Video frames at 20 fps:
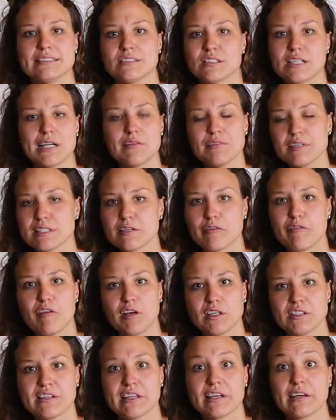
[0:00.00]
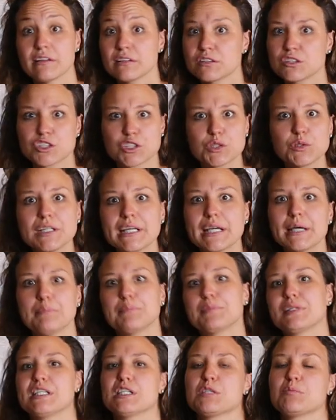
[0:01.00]
So that was the first thing truly
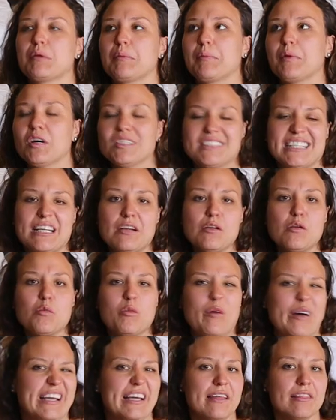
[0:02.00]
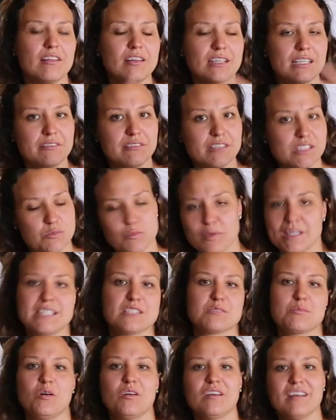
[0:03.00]
impressed me, because I don't know why I thought it was way
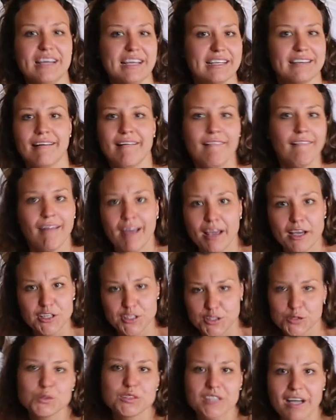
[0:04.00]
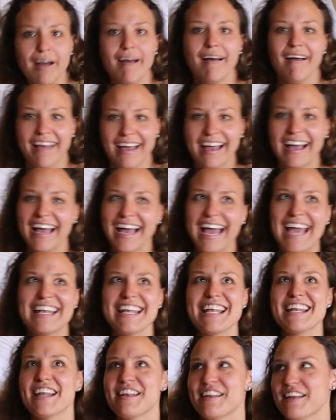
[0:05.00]
smaller and cuter. And
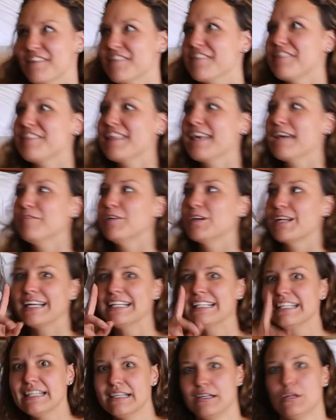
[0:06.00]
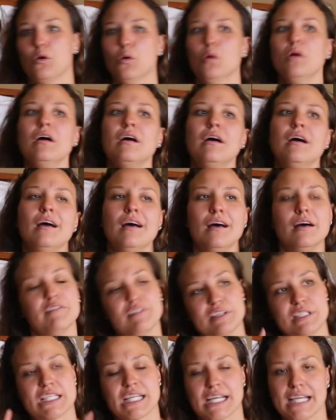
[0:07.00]
then another thing what I didn't know,
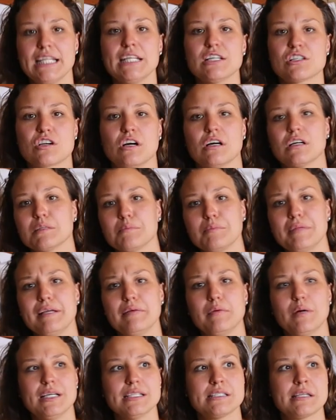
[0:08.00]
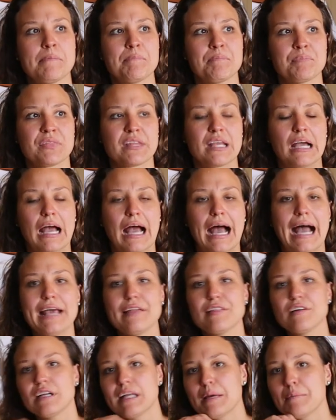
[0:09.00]
which really shocked me, was I
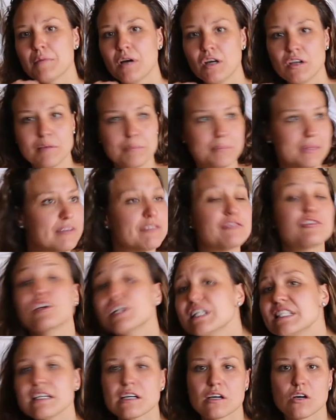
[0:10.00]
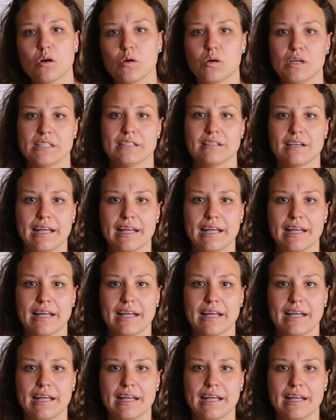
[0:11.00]
thought I'm gonna be freezing cold.